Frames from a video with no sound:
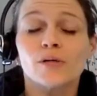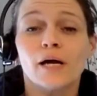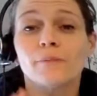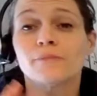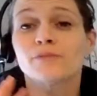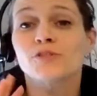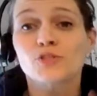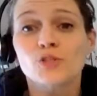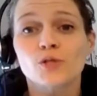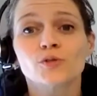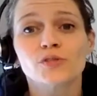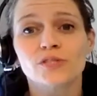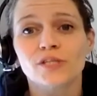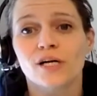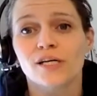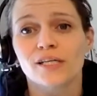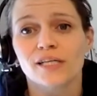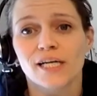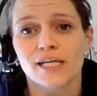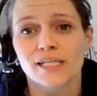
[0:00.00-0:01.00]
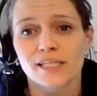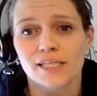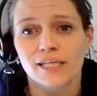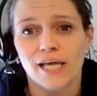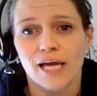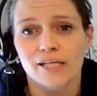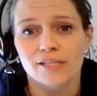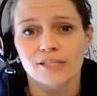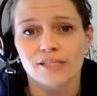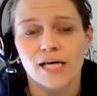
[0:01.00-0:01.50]
I'm so sorry that I didn't
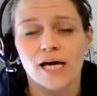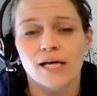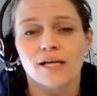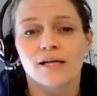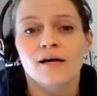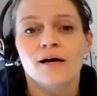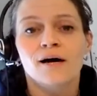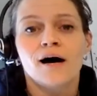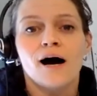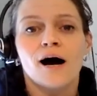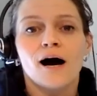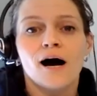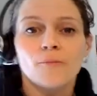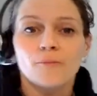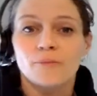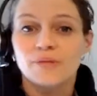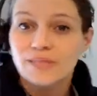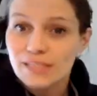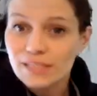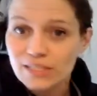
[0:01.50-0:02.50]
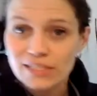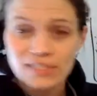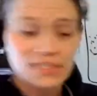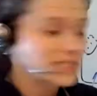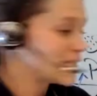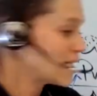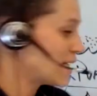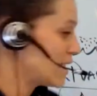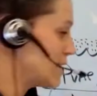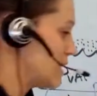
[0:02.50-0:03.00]
catch that. But this is
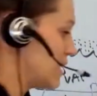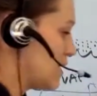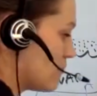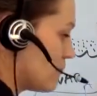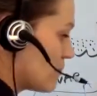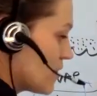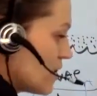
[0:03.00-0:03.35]
the idea.